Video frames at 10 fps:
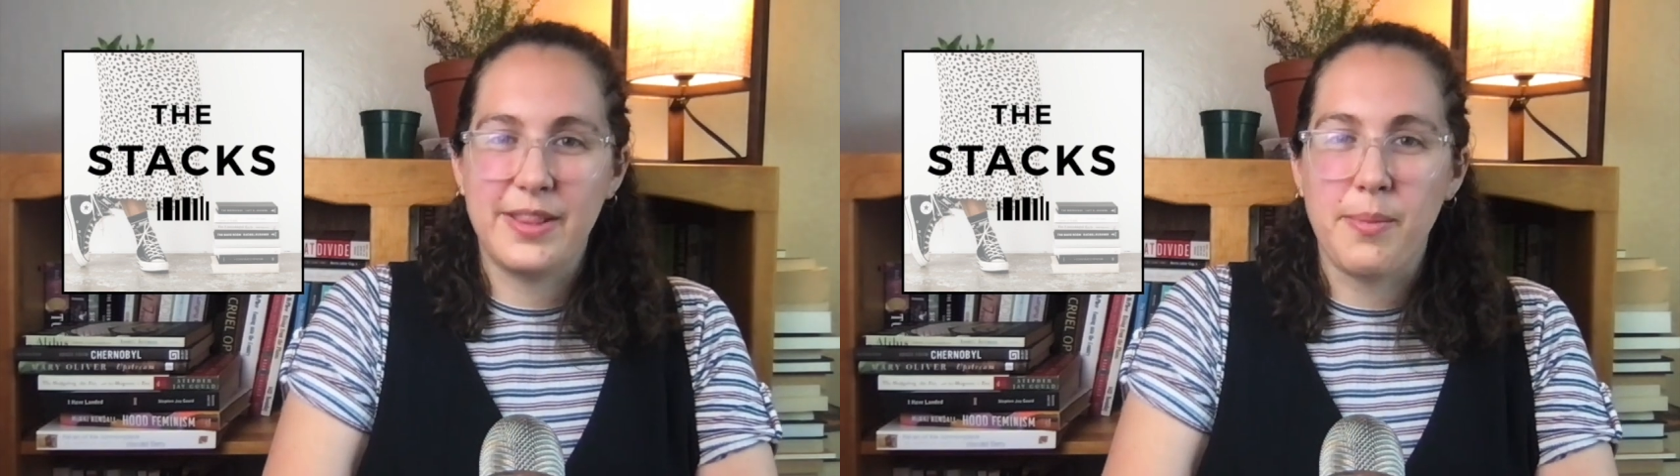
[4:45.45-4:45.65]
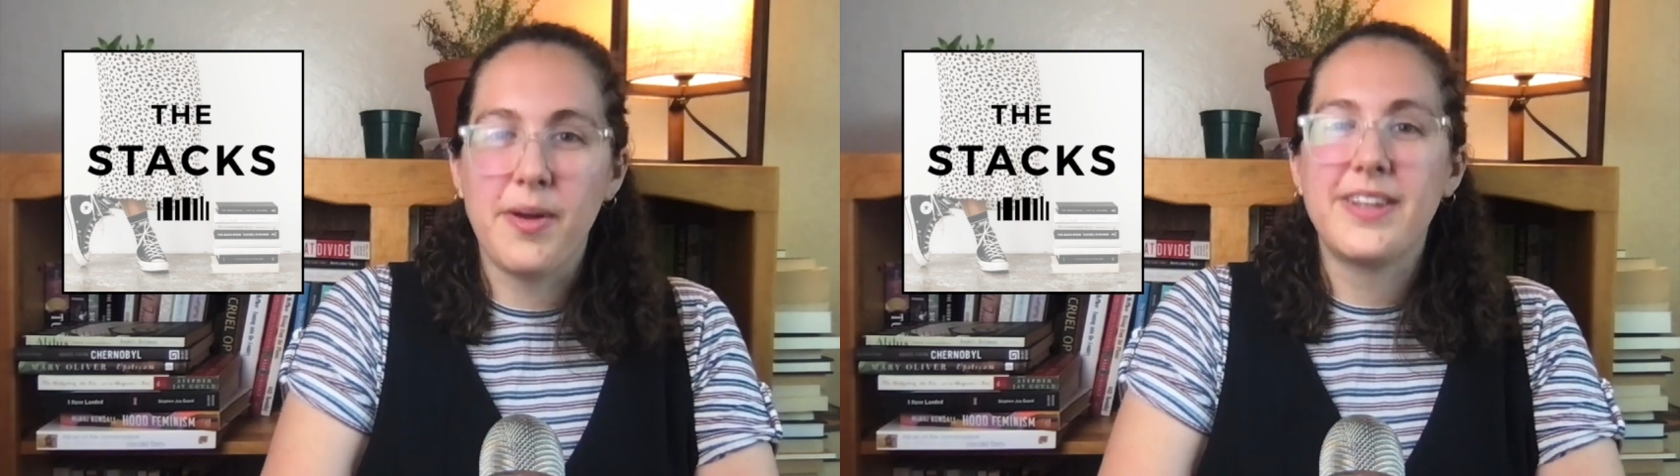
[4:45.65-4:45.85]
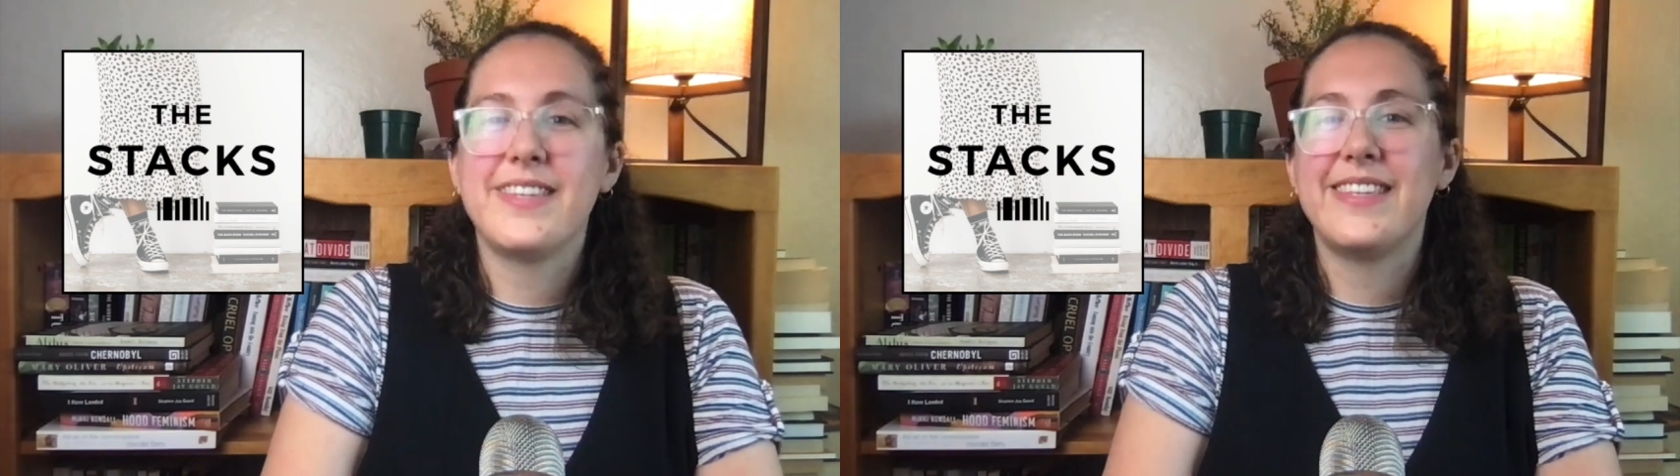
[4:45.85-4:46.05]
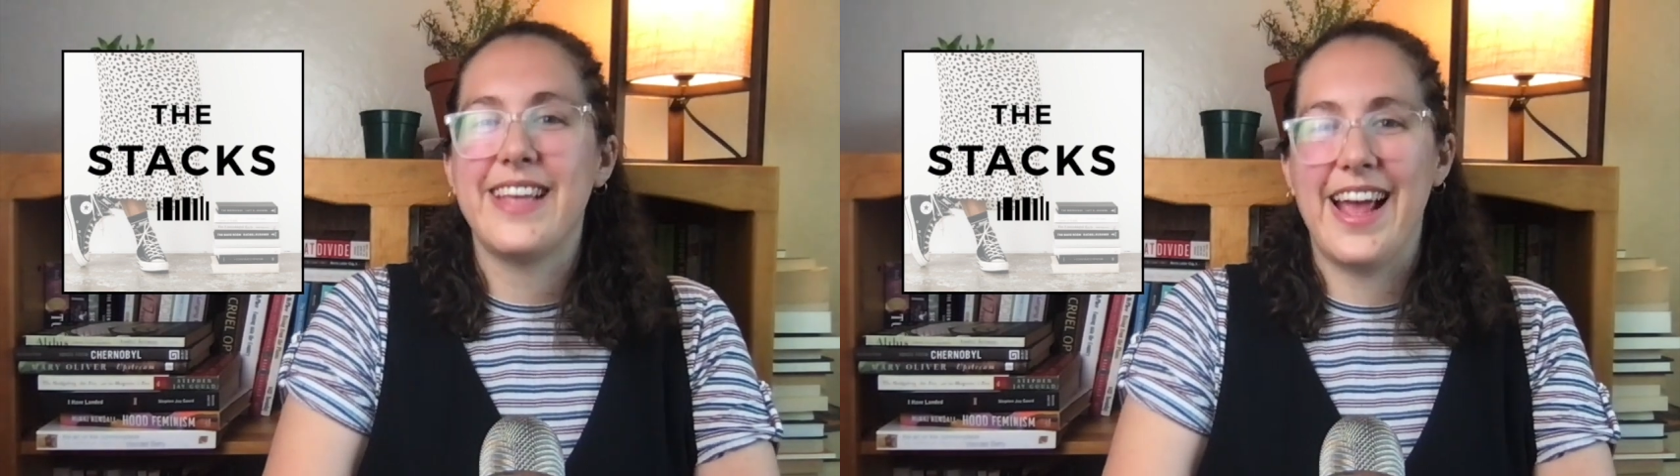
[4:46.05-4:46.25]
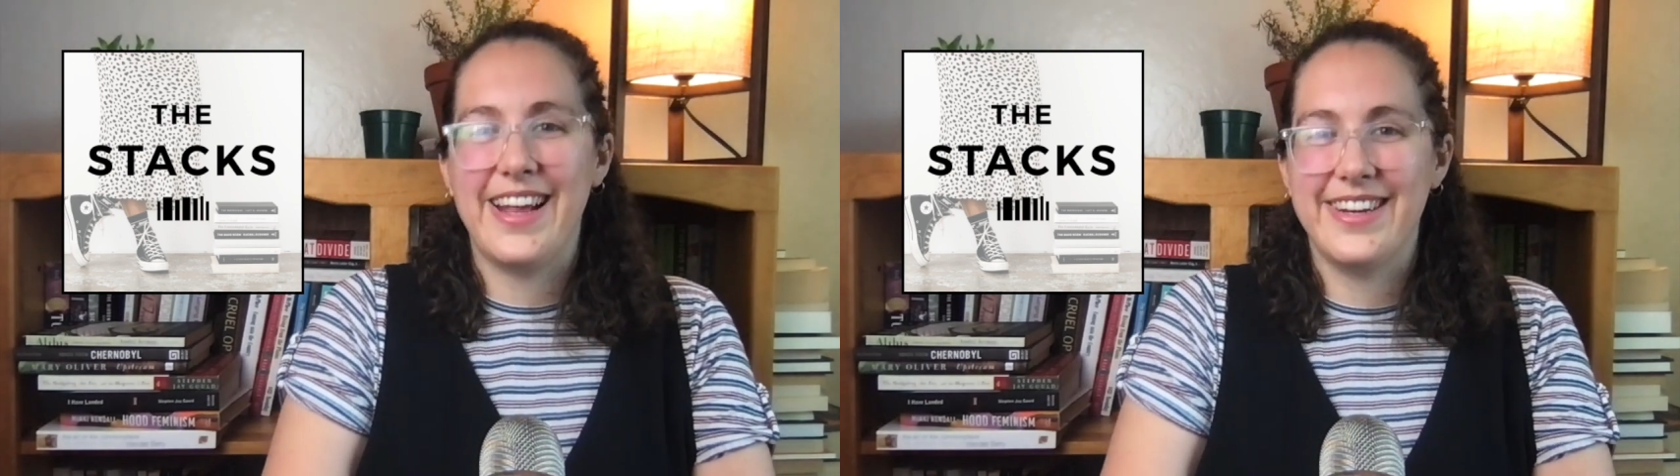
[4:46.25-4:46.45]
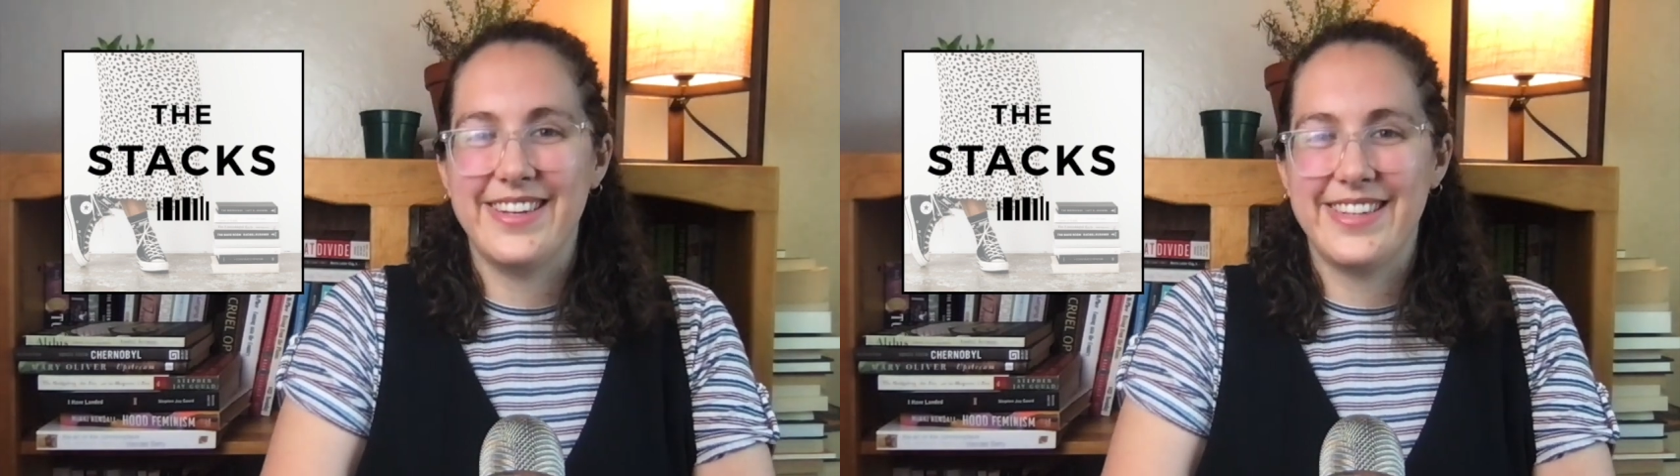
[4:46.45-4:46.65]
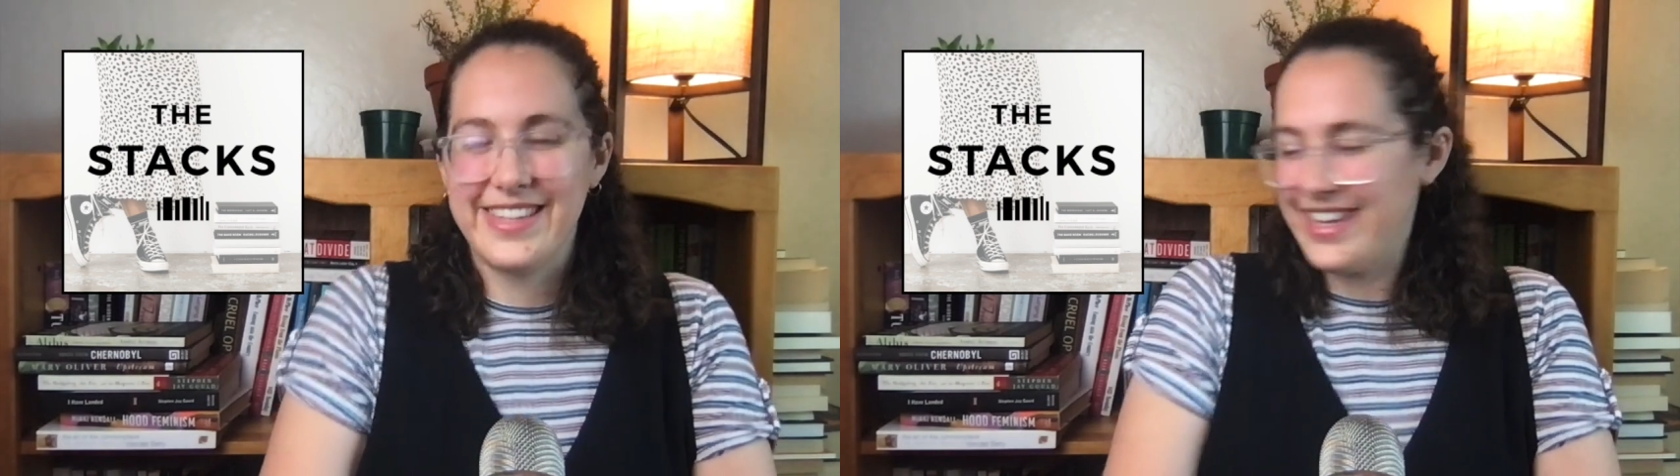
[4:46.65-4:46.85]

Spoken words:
the books and